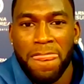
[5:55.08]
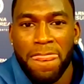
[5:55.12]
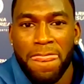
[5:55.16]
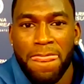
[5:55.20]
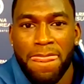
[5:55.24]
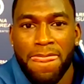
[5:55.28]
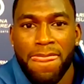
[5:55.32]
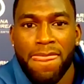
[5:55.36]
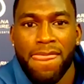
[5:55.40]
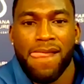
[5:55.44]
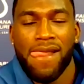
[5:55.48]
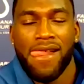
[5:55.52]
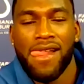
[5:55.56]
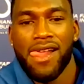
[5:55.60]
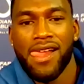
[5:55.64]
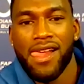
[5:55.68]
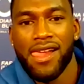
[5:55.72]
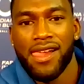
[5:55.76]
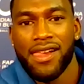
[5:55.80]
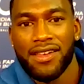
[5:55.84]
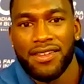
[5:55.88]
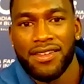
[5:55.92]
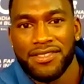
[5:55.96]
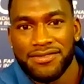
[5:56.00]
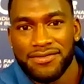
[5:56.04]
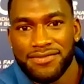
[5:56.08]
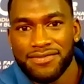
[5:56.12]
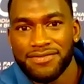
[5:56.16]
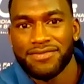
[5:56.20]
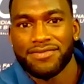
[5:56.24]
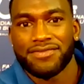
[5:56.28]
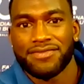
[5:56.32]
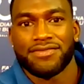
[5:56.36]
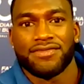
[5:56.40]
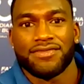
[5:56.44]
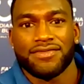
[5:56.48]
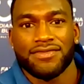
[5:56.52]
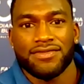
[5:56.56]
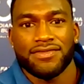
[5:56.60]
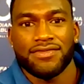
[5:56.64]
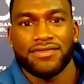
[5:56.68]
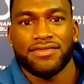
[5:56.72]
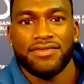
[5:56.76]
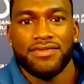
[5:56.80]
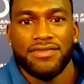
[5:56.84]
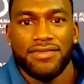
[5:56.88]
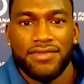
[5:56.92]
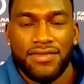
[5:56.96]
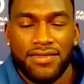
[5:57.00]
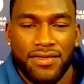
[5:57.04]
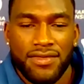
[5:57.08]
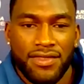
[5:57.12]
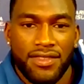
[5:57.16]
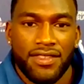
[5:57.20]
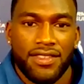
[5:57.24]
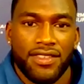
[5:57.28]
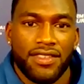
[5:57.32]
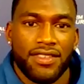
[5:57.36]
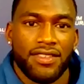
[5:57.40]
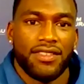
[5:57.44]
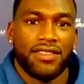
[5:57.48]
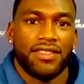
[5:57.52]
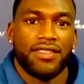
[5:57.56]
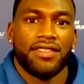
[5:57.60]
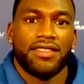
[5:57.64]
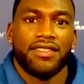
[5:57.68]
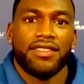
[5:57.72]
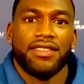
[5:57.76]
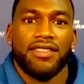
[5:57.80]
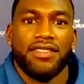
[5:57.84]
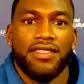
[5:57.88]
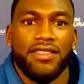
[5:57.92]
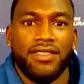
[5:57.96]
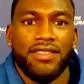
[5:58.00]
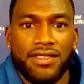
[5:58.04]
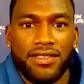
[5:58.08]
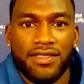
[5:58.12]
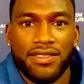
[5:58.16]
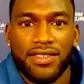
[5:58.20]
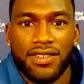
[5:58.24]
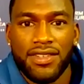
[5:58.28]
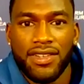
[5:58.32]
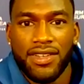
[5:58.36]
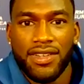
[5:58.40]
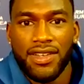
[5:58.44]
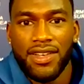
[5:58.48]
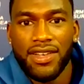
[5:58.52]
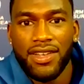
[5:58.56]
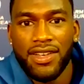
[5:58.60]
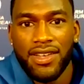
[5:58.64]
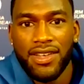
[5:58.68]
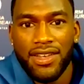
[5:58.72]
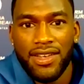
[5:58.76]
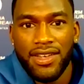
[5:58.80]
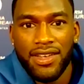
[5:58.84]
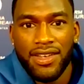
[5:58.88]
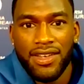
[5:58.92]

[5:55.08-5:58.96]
that can create pressure, how does that dynamic work for you guys?